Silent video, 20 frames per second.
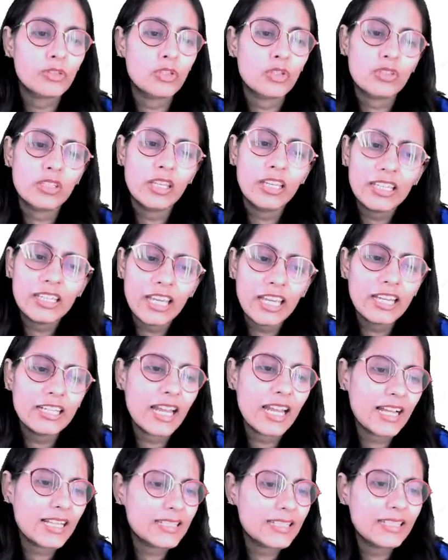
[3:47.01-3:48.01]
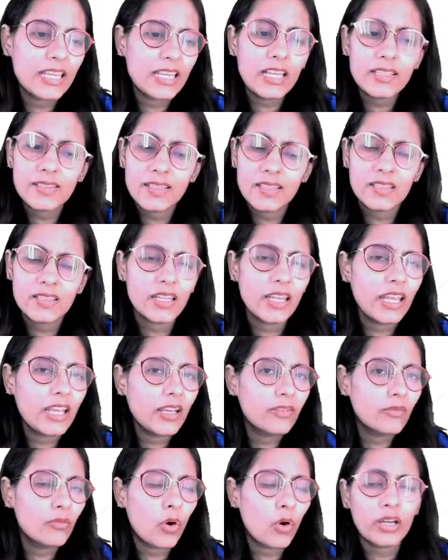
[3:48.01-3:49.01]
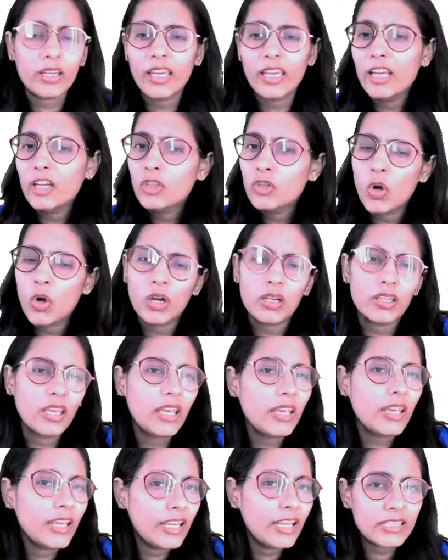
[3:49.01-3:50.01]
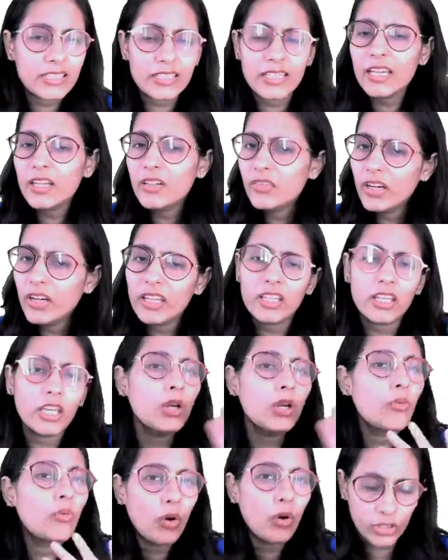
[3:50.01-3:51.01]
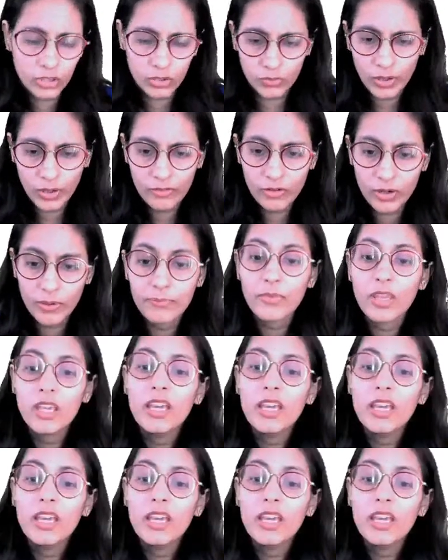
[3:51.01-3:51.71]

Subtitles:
So singing, dancing, sitting, walking, talking, eating, drinking, whatsoever.